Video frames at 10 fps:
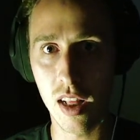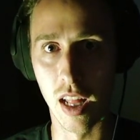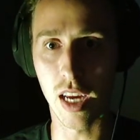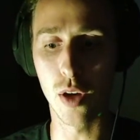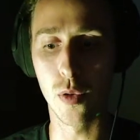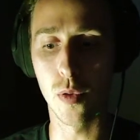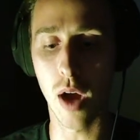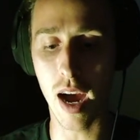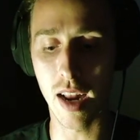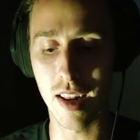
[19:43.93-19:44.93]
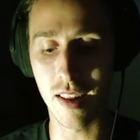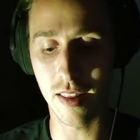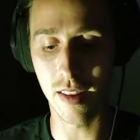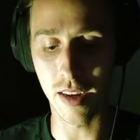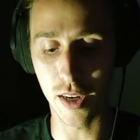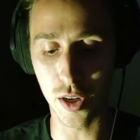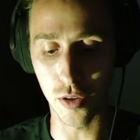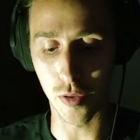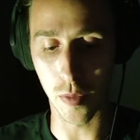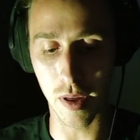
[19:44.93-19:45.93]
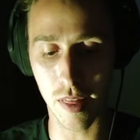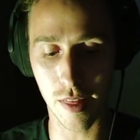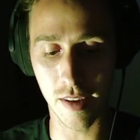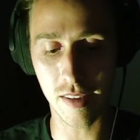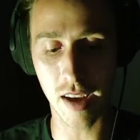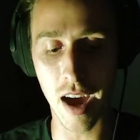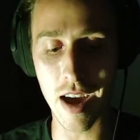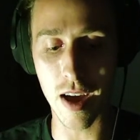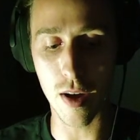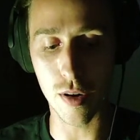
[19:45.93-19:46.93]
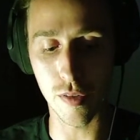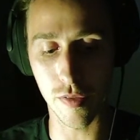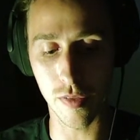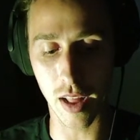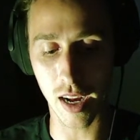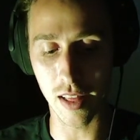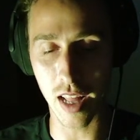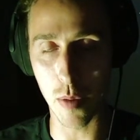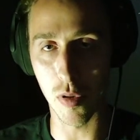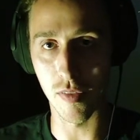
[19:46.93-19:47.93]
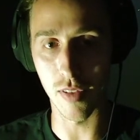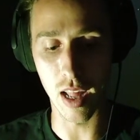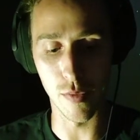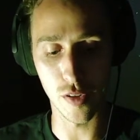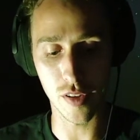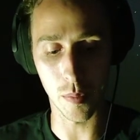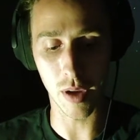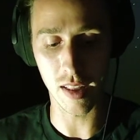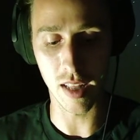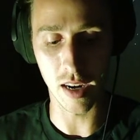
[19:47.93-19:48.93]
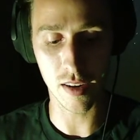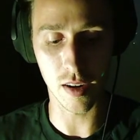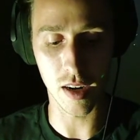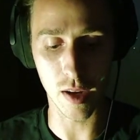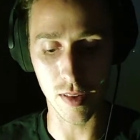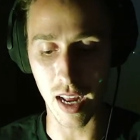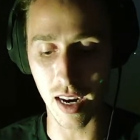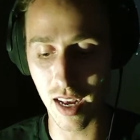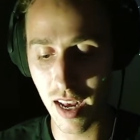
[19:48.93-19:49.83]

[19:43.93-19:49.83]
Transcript: like you had the children with this guy out of like a labor of love or something, and then it turned out that